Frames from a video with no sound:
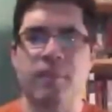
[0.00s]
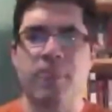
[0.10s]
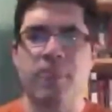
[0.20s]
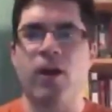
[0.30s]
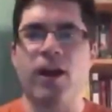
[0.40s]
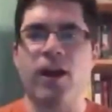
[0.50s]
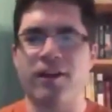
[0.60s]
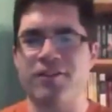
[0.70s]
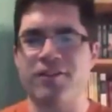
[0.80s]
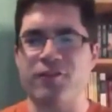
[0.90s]
No, I
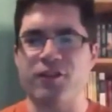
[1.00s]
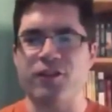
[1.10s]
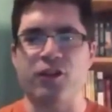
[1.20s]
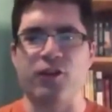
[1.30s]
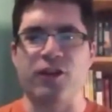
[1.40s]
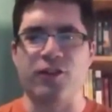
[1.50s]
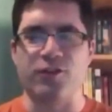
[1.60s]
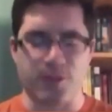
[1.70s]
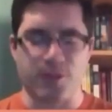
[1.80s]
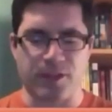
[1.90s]
definitely agree. There's
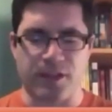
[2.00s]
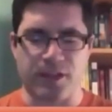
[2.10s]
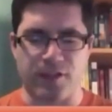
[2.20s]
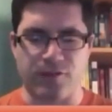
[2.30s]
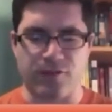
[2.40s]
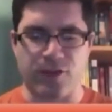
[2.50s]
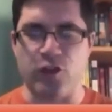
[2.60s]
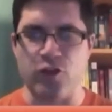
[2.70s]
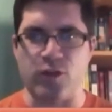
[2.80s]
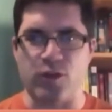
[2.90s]
something kind of
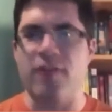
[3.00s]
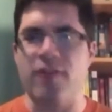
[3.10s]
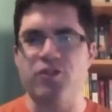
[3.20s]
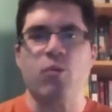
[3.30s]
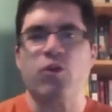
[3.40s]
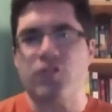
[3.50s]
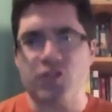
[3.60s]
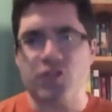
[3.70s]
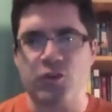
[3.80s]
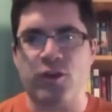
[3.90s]
unusual. There's more to the
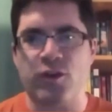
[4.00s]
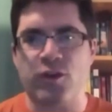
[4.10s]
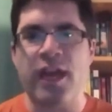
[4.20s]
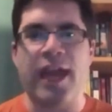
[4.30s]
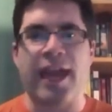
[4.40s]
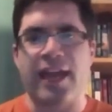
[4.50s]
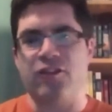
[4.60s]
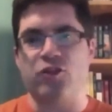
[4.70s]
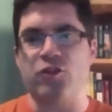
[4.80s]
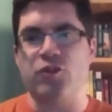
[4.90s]
story, and the
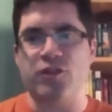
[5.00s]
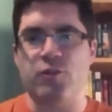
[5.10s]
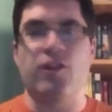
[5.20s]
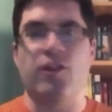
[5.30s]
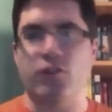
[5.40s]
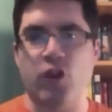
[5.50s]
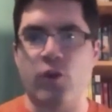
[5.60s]
truth is we'll never know what